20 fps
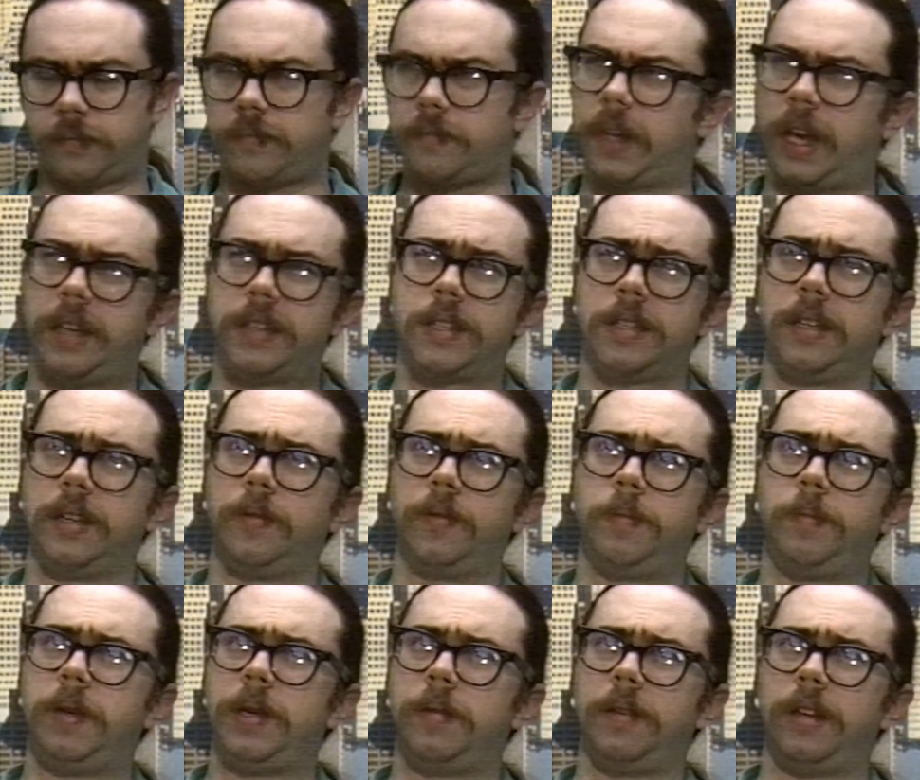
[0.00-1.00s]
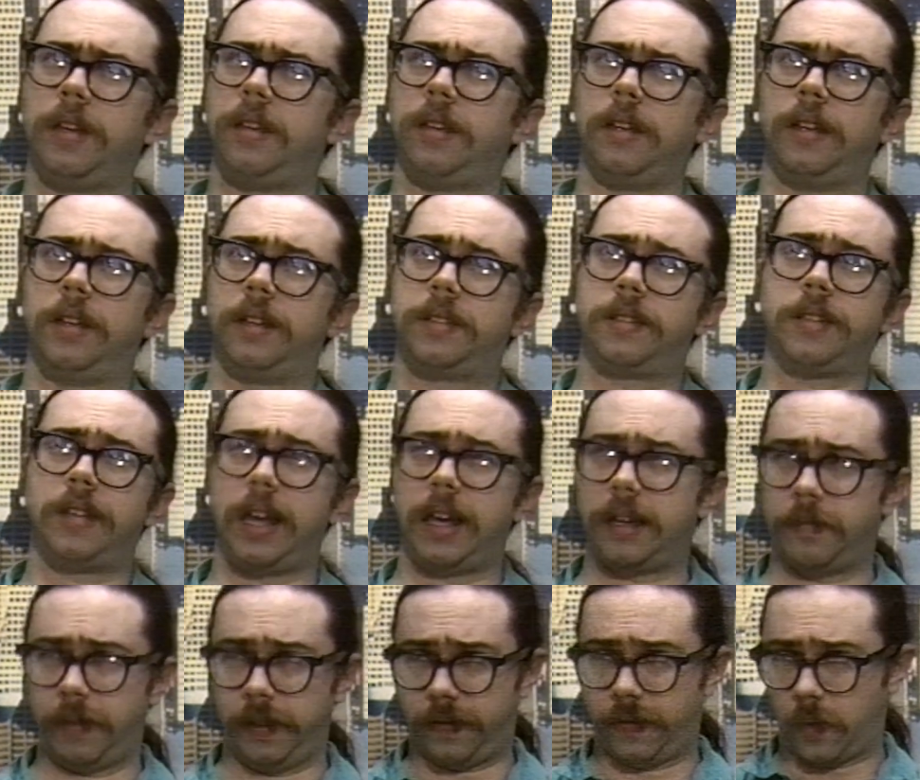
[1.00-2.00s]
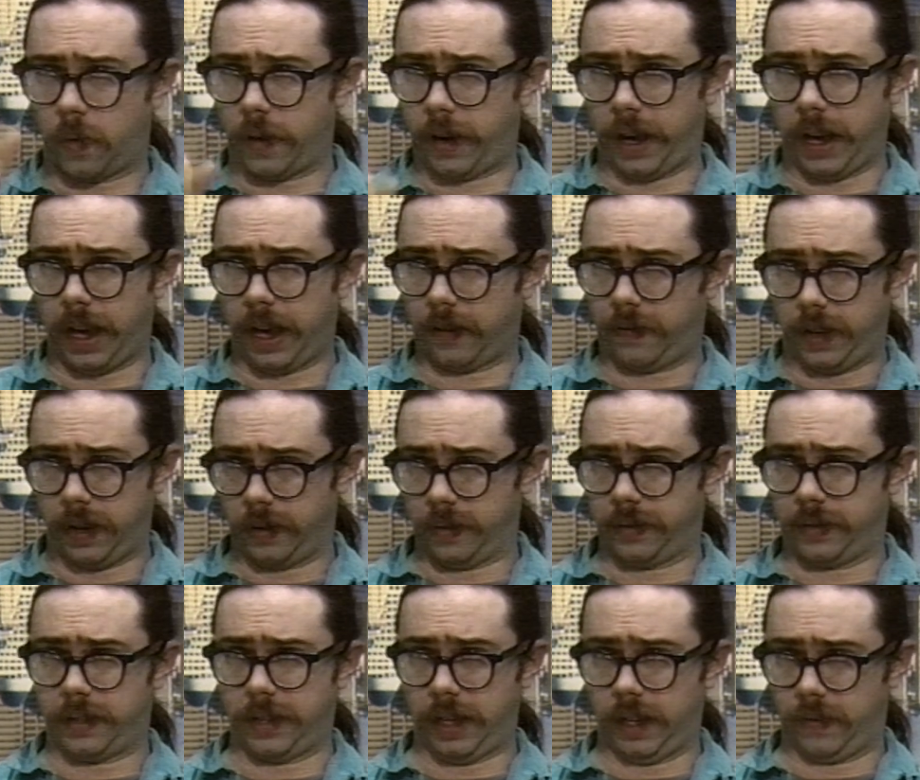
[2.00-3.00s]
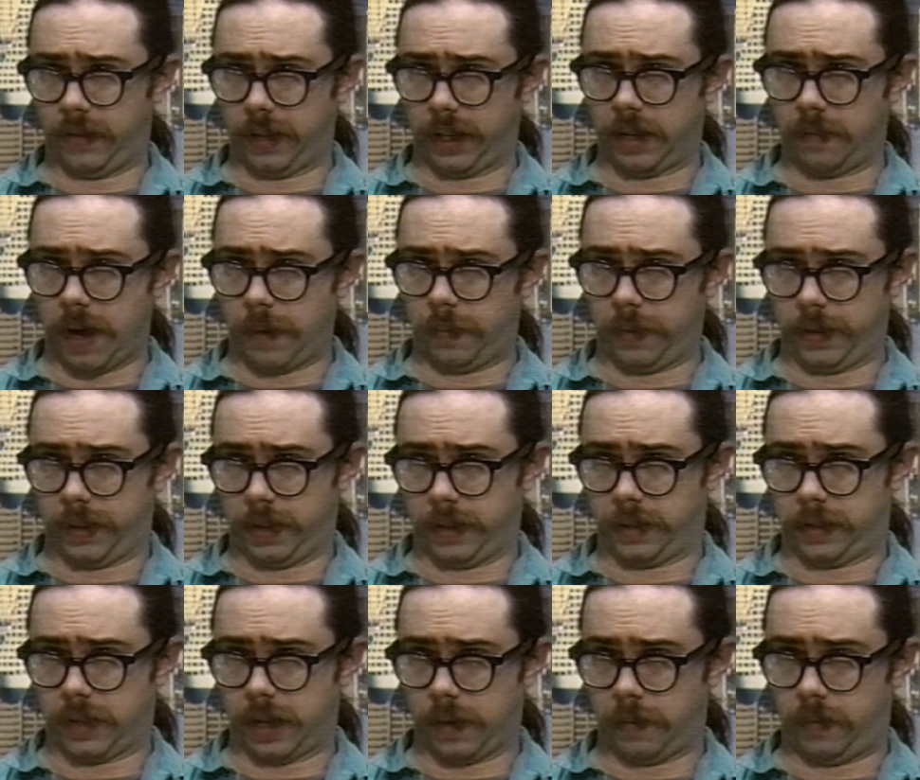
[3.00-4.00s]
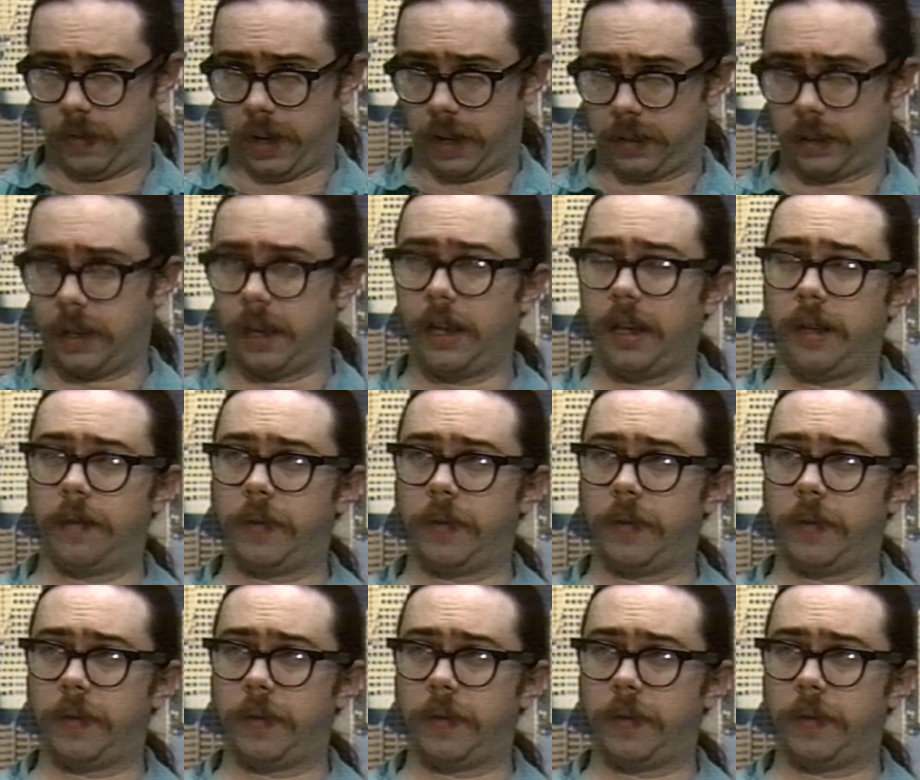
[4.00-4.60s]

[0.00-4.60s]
It's taken me 4.5 years to even come up with this subject